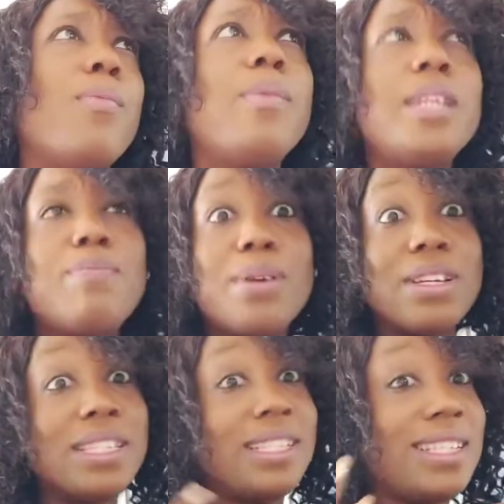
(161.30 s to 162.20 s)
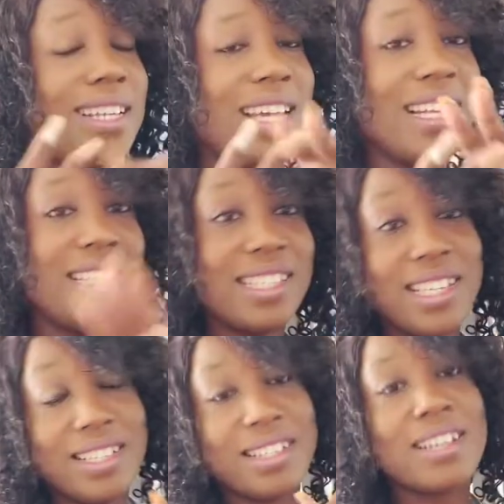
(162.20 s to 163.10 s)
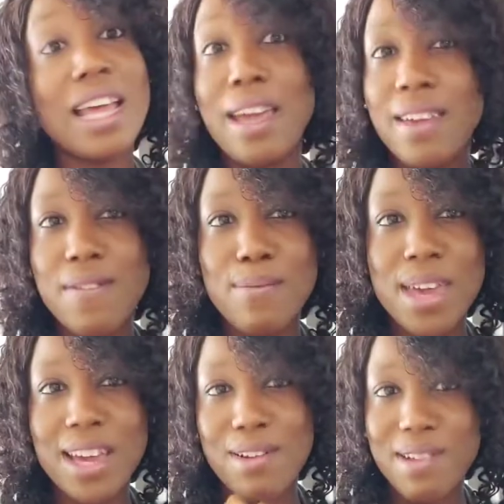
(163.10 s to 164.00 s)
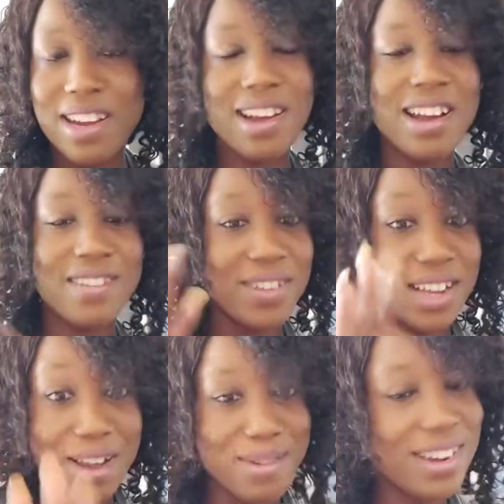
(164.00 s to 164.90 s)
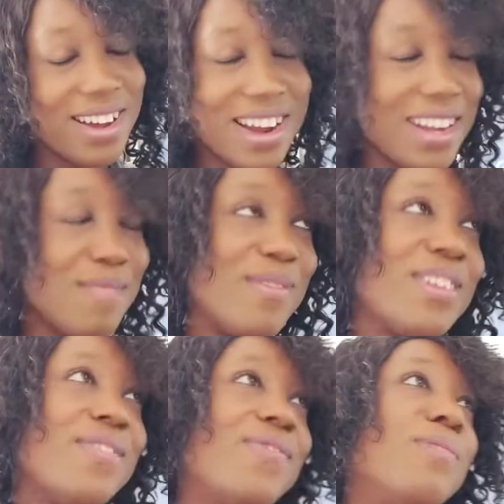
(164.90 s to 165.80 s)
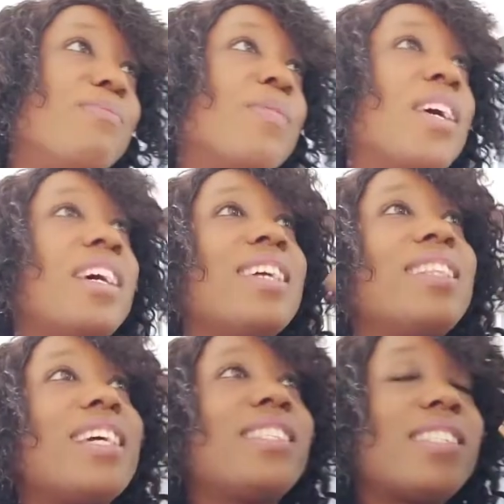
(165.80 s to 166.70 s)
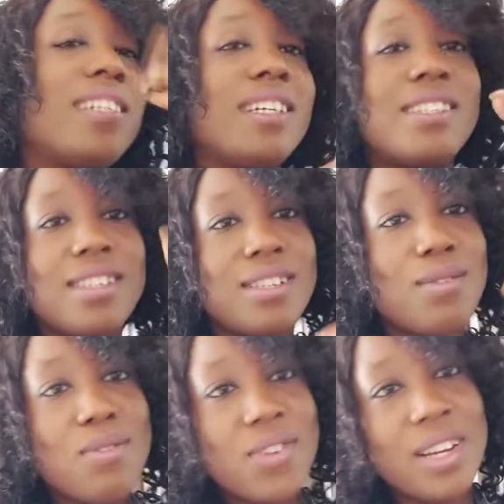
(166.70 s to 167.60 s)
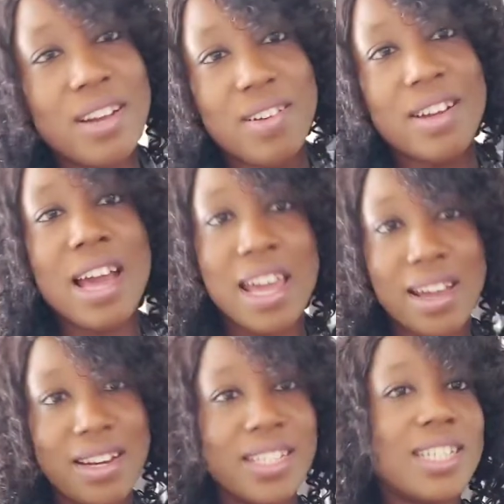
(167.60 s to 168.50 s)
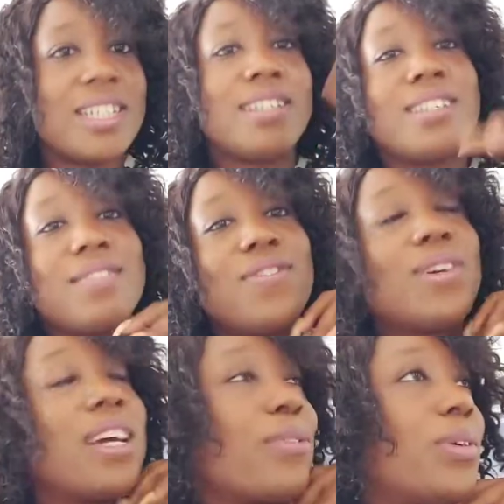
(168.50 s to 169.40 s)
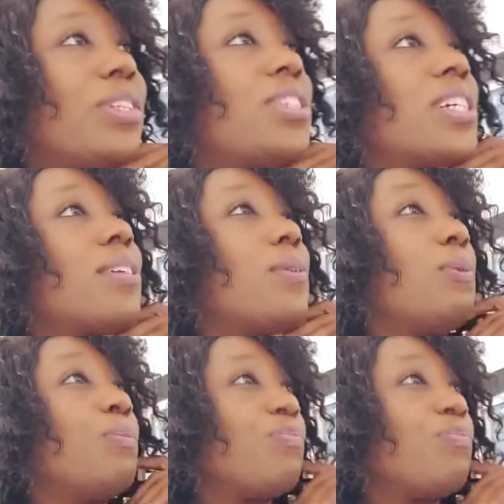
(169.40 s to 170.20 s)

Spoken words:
But the person still insists, because I even make a record of it. I record them on the book. They still, it's over there on Ayana Shellings, if you guys want to check it out.